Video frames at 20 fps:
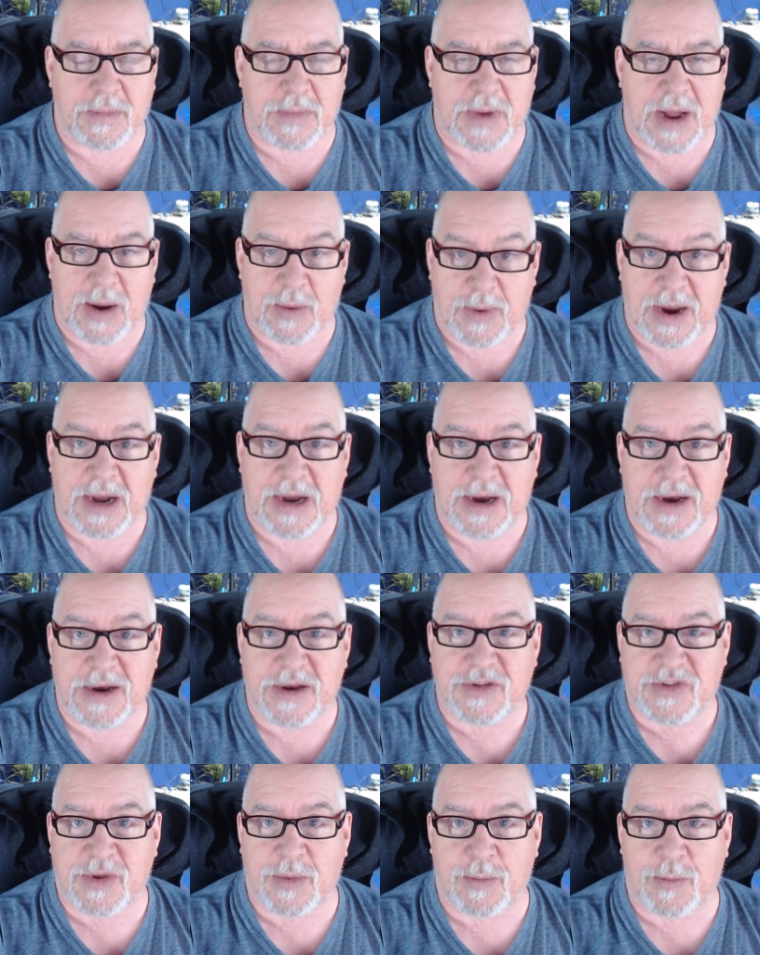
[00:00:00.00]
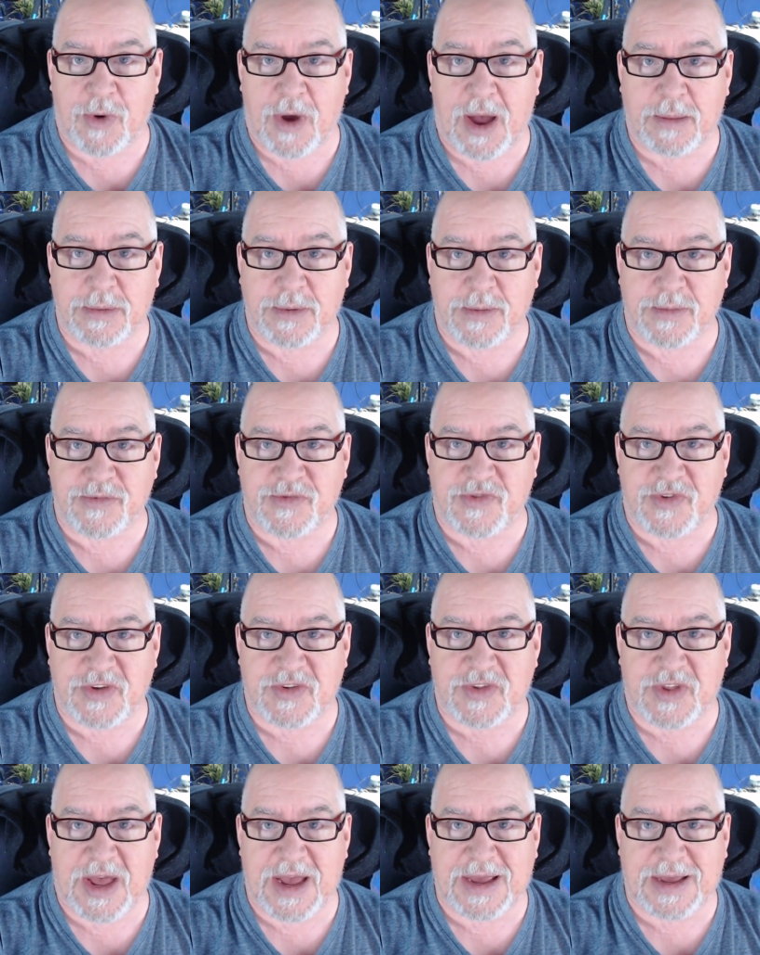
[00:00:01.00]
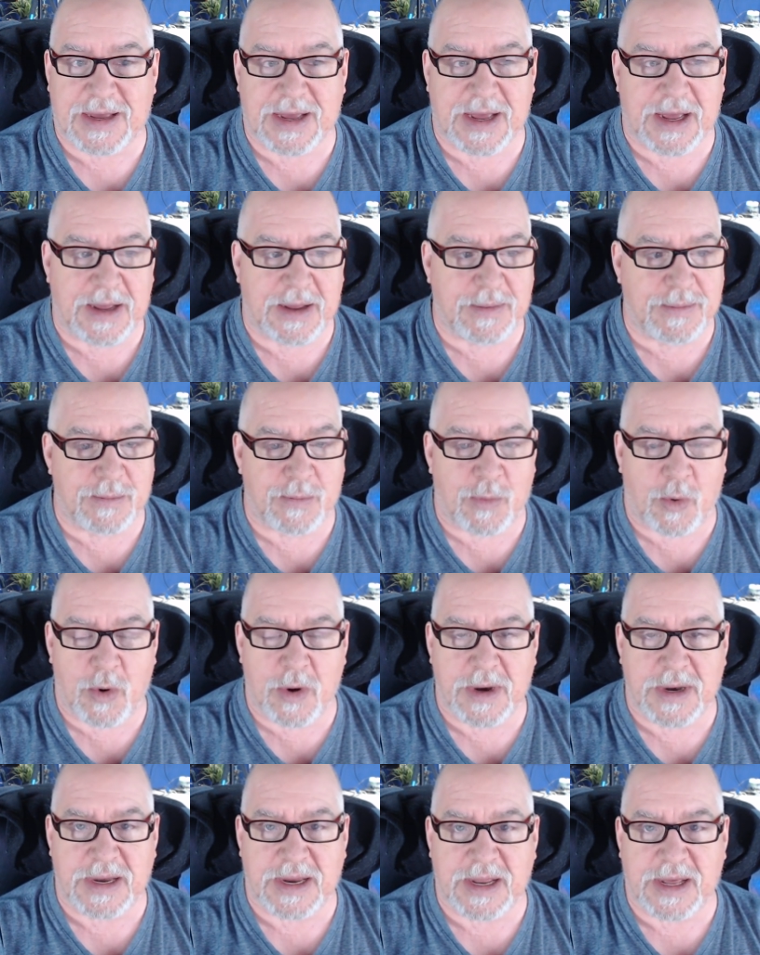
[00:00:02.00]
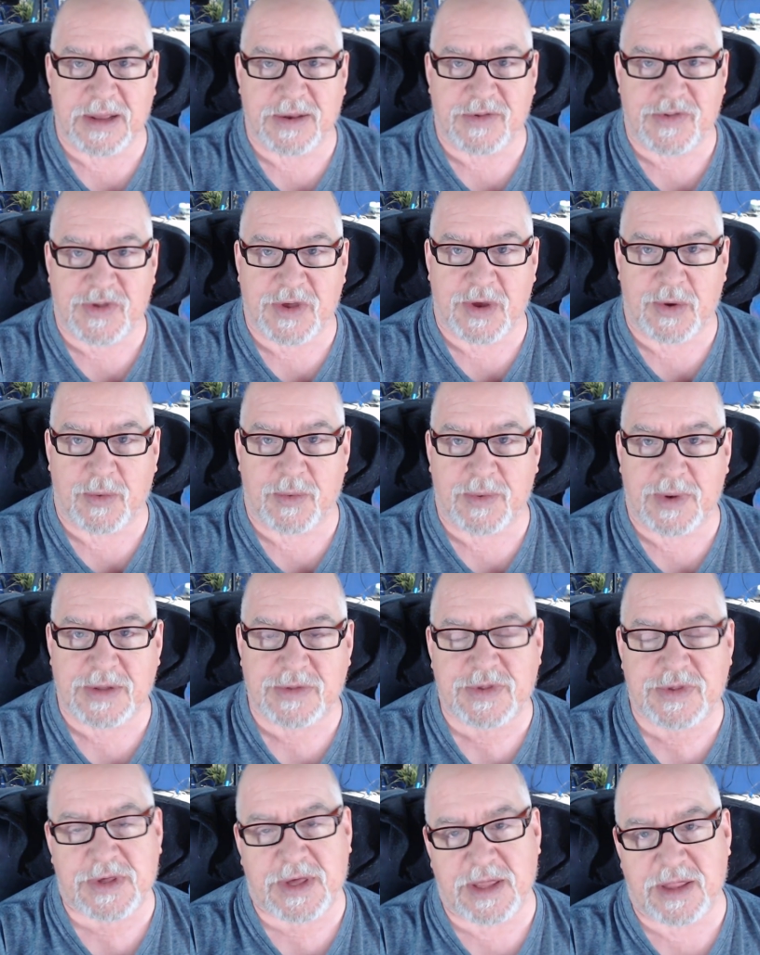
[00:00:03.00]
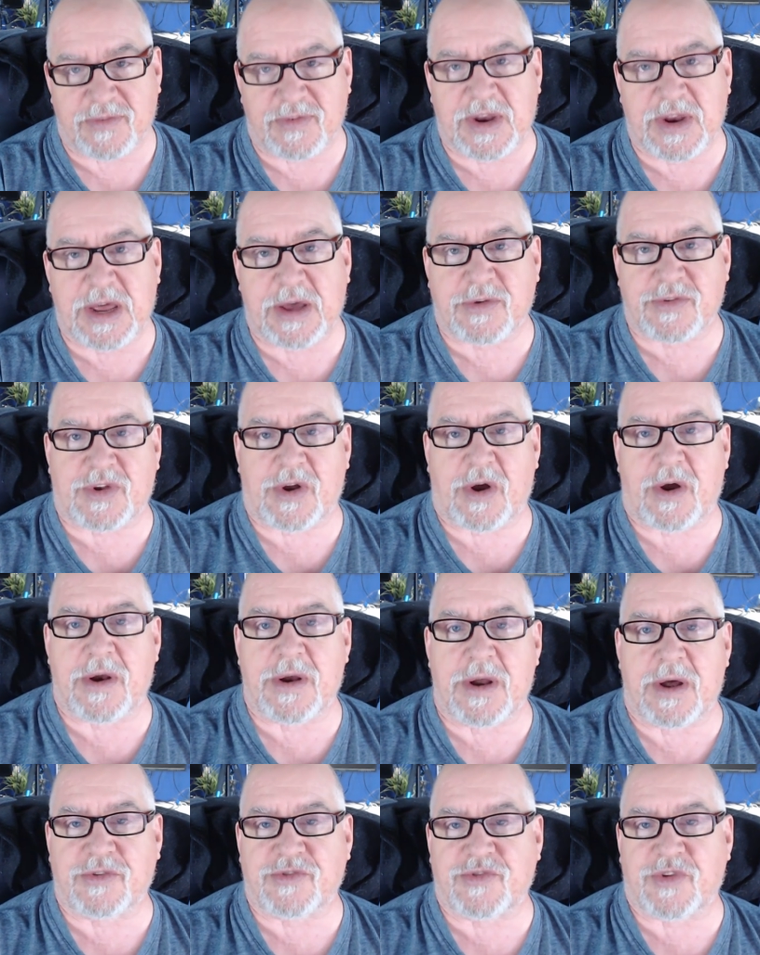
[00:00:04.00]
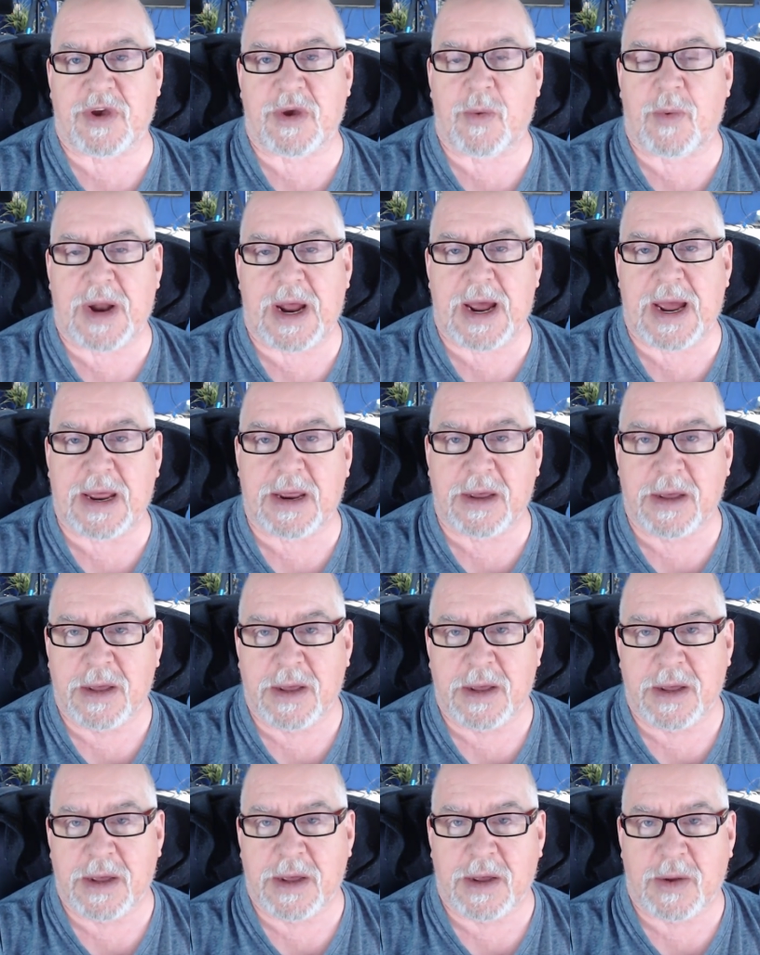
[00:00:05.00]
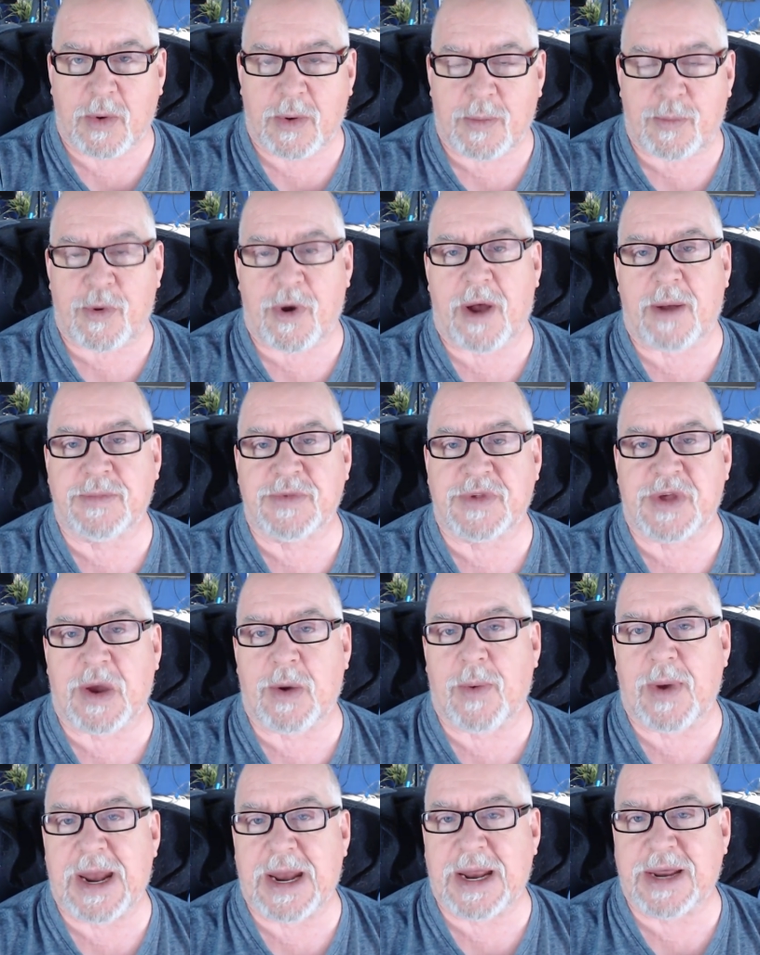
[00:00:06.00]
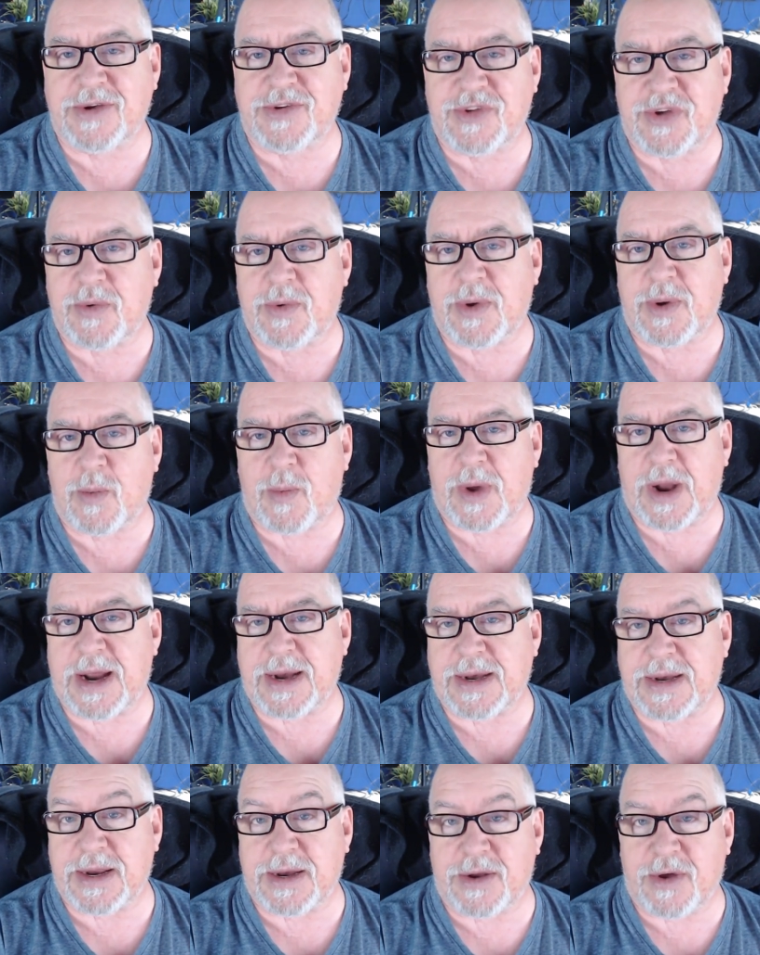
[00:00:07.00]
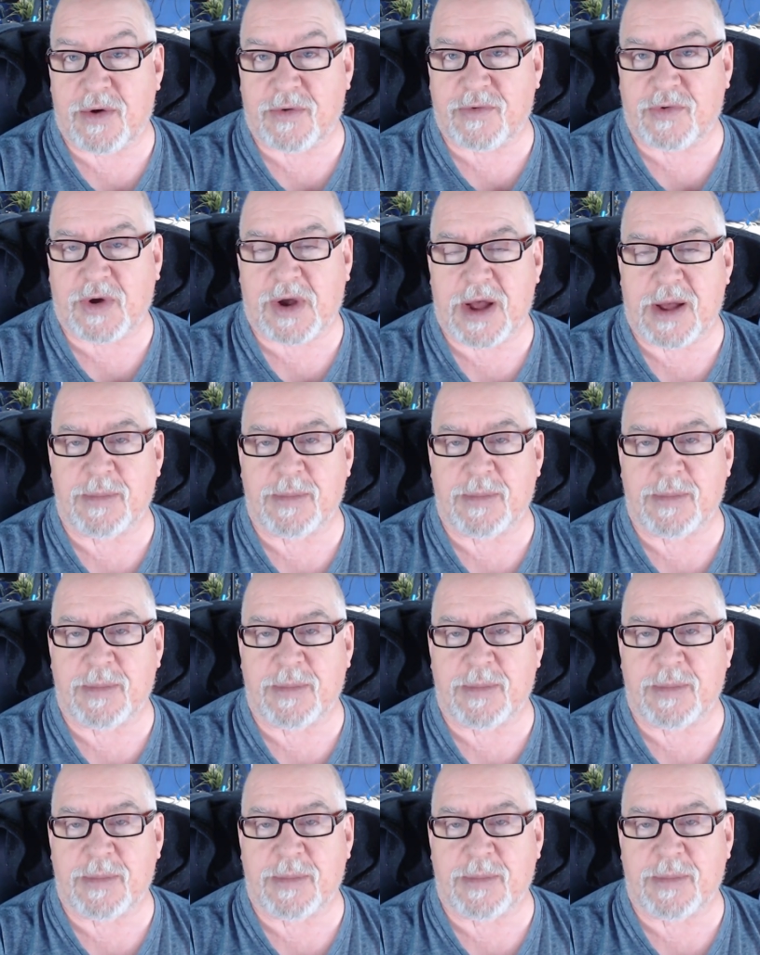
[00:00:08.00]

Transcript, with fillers: I ran into some problems, just like uh, Morton did. So let's get the video started, and I'll show you what I what problems I ran into and what I did to overcome